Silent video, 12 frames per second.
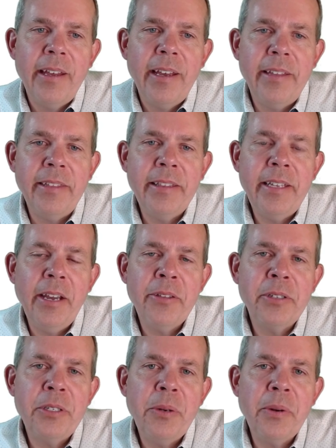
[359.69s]
And then the other
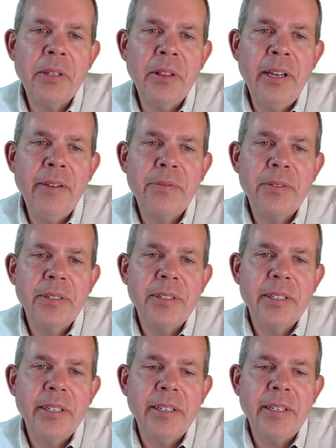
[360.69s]
two on the left,
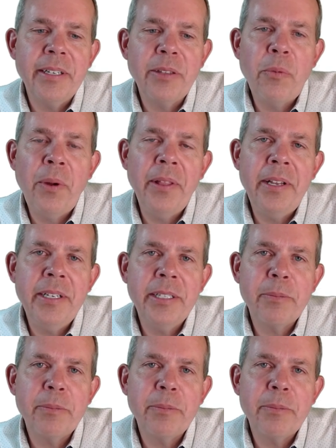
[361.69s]
the willingness